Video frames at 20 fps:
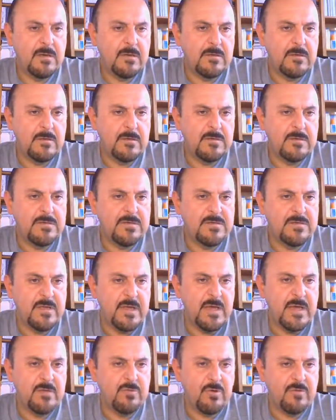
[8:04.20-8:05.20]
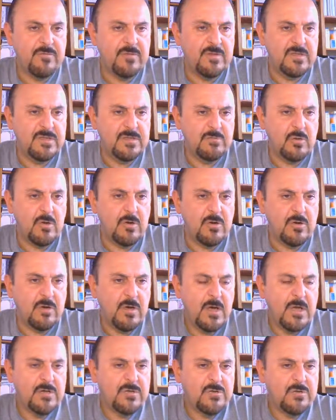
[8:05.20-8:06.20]
this is the end of this block.
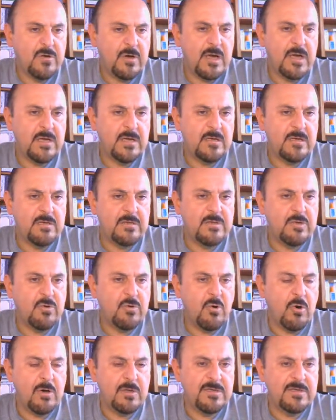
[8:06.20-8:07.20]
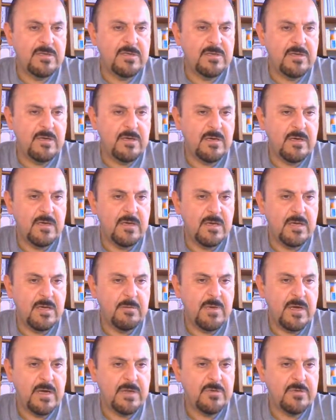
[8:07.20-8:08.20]
So I recall it
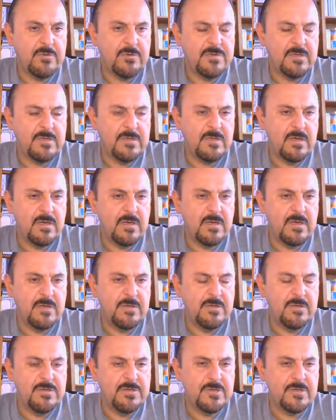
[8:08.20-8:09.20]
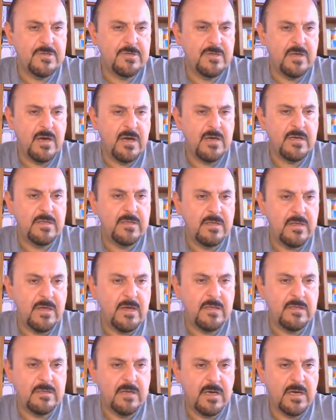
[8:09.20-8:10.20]
by using integer 9,
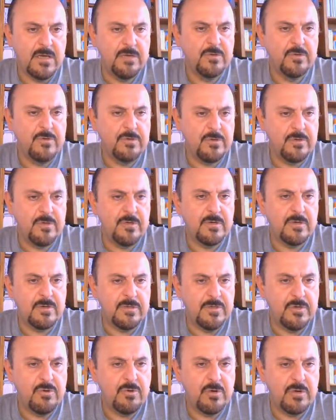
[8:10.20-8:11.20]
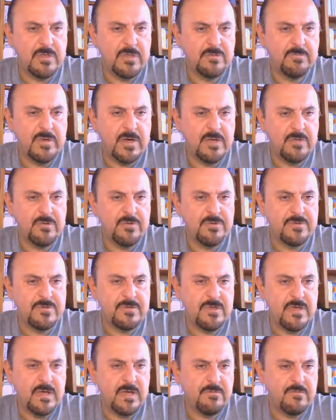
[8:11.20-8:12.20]
and I recall it by using
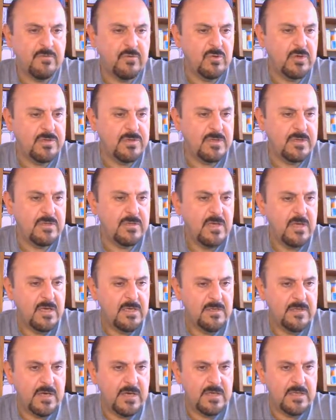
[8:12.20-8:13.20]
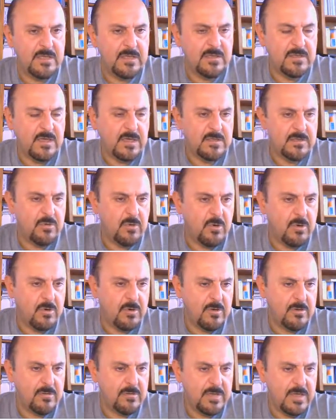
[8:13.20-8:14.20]
a floating
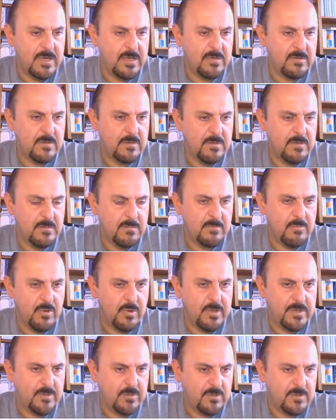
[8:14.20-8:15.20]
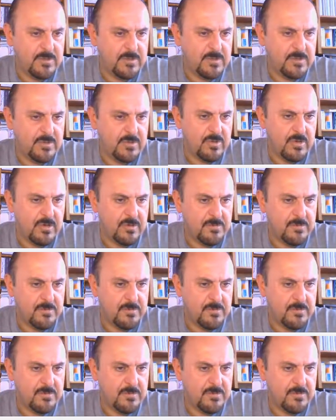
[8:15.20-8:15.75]
9.0, 9.0.